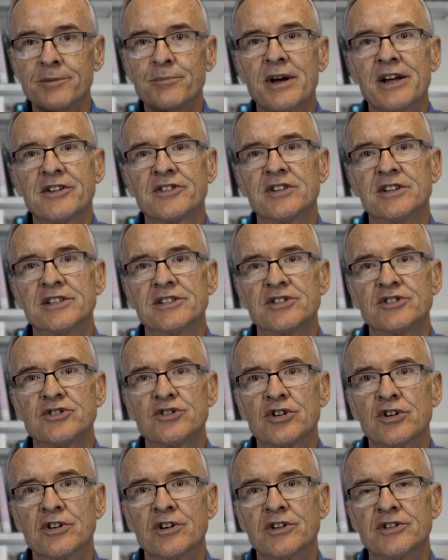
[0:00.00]
Methodist
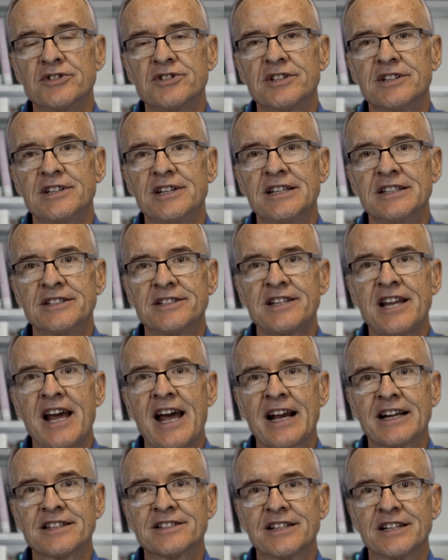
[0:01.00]
Church is
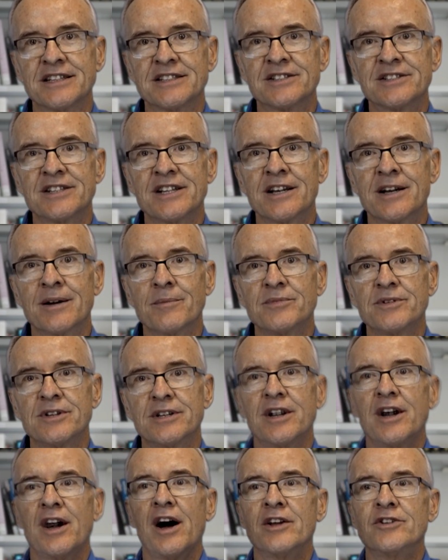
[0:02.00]
tax exempt
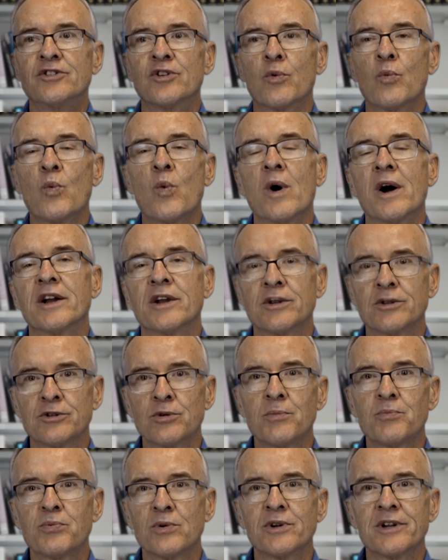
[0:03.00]
under one
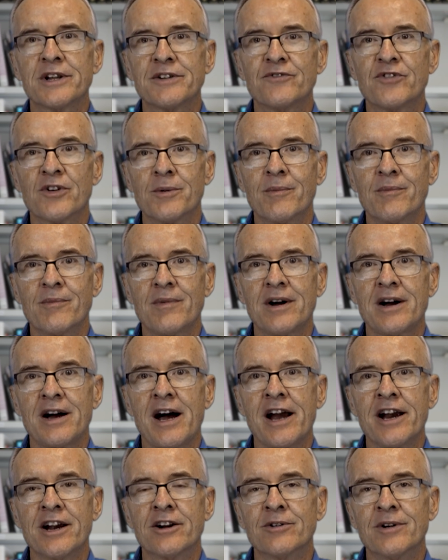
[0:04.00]
group ruling from
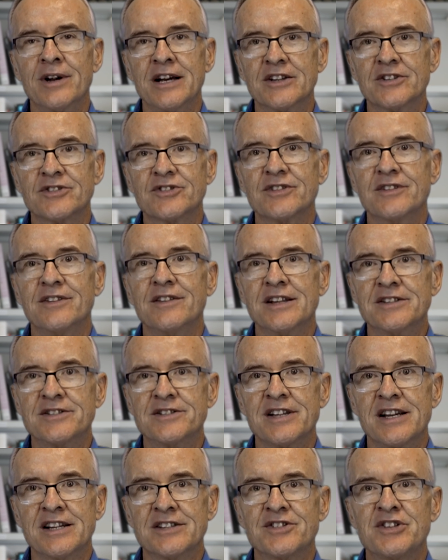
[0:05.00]
IRS that
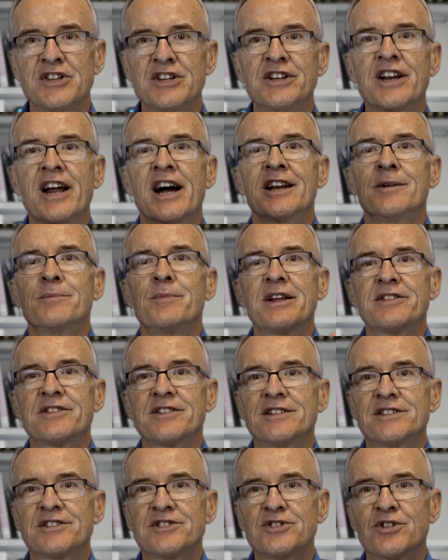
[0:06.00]
says the United
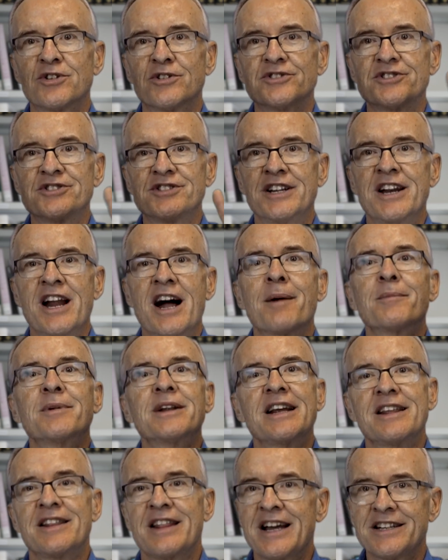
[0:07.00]
Methodist Church
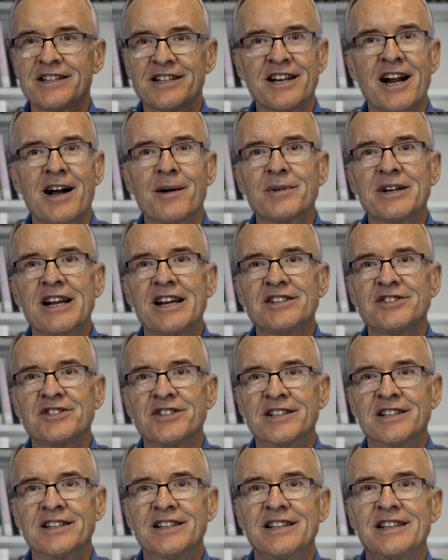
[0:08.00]

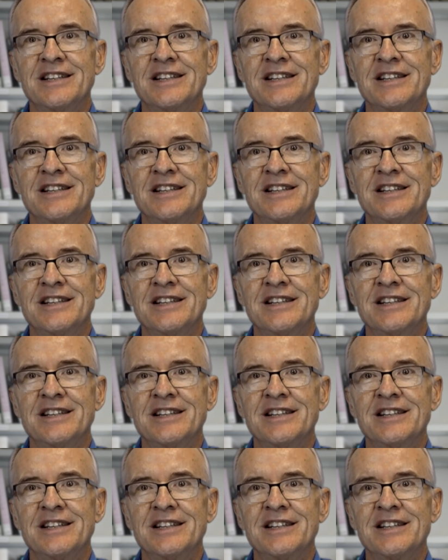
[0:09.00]
denomination